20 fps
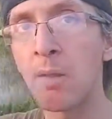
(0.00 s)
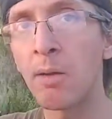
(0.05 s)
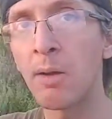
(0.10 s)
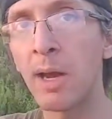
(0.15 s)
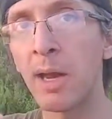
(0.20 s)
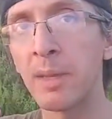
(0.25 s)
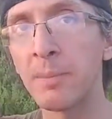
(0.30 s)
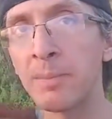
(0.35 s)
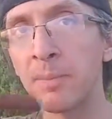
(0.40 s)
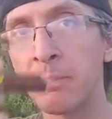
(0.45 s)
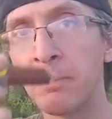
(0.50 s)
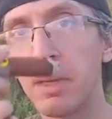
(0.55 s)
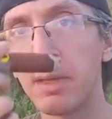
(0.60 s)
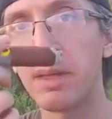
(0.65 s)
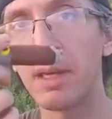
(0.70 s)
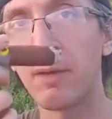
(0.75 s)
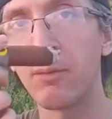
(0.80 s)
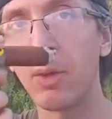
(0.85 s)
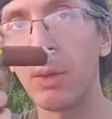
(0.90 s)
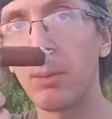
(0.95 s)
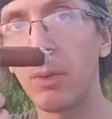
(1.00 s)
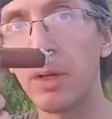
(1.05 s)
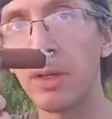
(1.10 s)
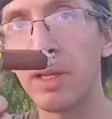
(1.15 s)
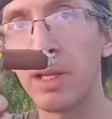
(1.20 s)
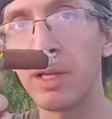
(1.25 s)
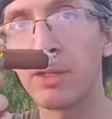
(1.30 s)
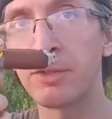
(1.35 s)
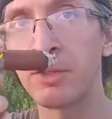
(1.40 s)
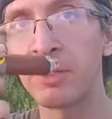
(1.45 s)
All right, about the halfway
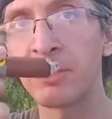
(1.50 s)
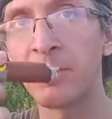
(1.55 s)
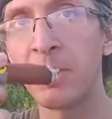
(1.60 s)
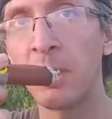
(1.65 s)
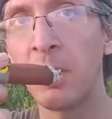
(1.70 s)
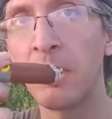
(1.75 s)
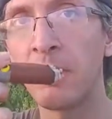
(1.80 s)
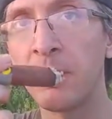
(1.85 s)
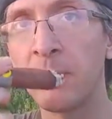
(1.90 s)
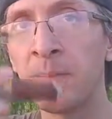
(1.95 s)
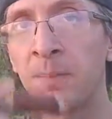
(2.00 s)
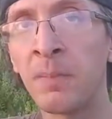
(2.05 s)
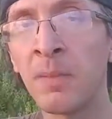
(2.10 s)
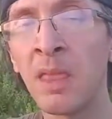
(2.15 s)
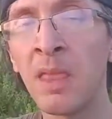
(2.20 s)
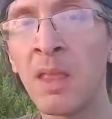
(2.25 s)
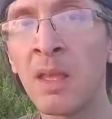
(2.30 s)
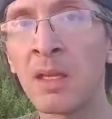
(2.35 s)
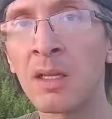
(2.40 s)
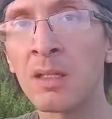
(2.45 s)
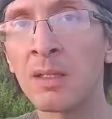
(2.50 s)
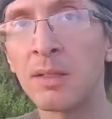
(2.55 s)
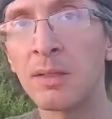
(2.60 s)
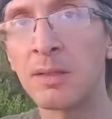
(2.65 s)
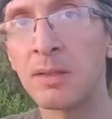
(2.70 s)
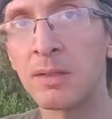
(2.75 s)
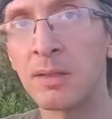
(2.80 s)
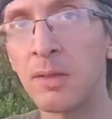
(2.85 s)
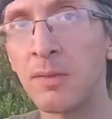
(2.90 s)
point, the ash just fell off.